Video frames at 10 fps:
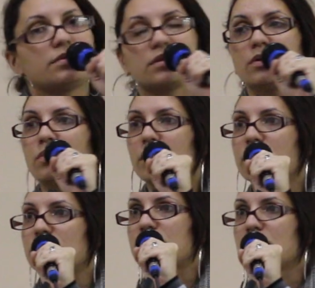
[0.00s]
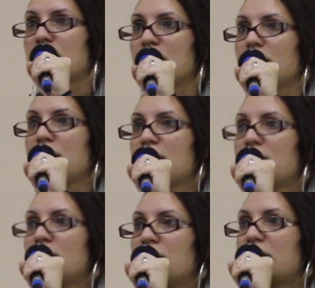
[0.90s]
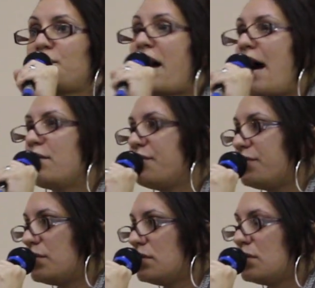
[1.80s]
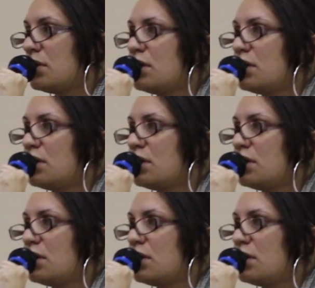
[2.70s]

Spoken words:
to the world. It's powerful.